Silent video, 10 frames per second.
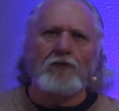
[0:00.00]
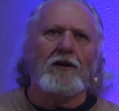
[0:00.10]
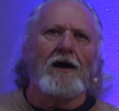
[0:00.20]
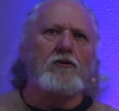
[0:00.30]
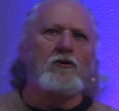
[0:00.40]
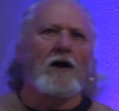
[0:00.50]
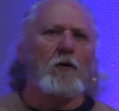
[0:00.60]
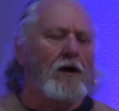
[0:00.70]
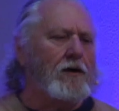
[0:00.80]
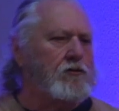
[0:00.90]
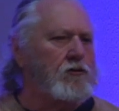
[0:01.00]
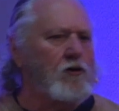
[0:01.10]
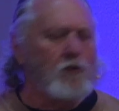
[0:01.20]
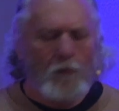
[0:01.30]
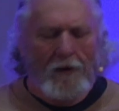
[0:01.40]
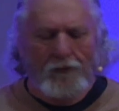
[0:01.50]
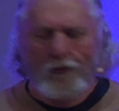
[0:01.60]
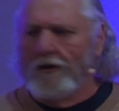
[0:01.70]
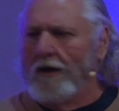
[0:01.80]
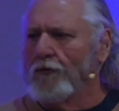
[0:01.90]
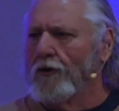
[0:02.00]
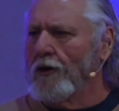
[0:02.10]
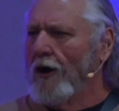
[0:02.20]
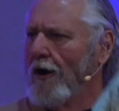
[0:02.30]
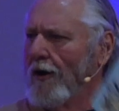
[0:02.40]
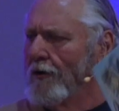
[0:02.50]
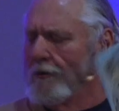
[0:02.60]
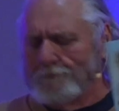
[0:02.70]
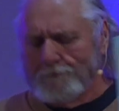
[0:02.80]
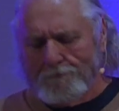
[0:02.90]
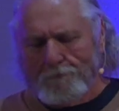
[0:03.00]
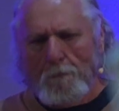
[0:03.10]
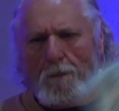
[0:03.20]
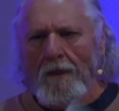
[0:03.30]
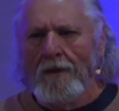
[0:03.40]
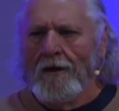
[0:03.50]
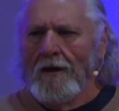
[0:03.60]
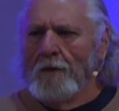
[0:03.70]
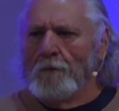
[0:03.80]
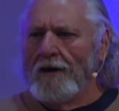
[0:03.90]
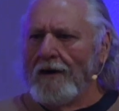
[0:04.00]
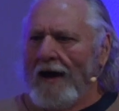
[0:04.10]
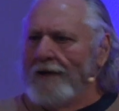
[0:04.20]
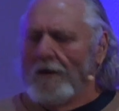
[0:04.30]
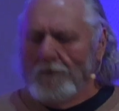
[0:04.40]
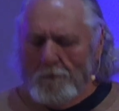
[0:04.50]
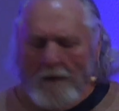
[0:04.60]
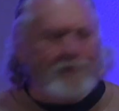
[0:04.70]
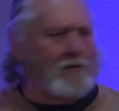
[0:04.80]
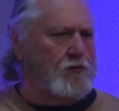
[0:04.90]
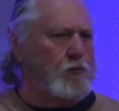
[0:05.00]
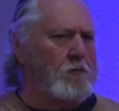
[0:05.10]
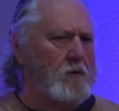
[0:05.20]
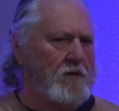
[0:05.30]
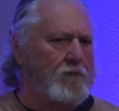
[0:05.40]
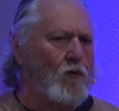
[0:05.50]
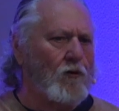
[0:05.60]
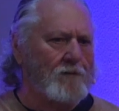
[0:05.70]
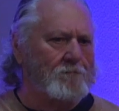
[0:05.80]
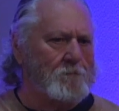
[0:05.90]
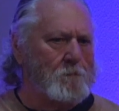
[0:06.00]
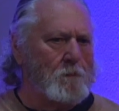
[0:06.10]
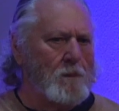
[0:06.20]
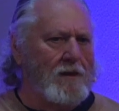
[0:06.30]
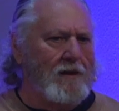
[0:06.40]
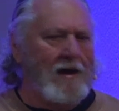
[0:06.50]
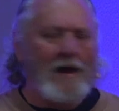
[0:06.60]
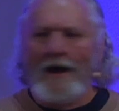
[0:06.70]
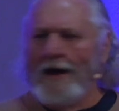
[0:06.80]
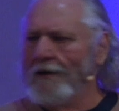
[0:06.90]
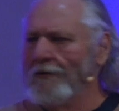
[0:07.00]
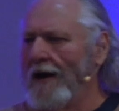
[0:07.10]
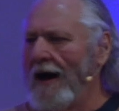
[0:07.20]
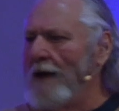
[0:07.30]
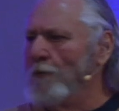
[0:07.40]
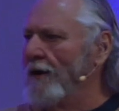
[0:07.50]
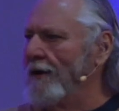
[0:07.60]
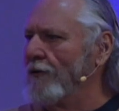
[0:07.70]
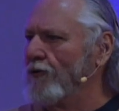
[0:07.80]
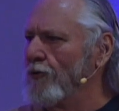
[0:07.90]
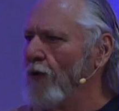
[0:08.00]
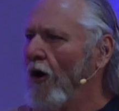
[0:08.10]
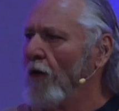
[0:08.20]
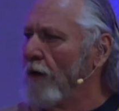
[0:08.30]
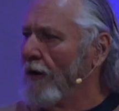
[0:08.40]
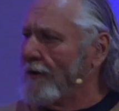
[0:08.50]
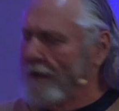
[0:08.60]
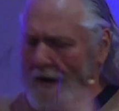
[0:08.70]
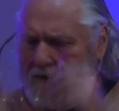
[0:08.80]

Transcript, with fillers: that I knew I wanted to do was to give her a card. But I'd never met this woman before. And I went into Hallmark and I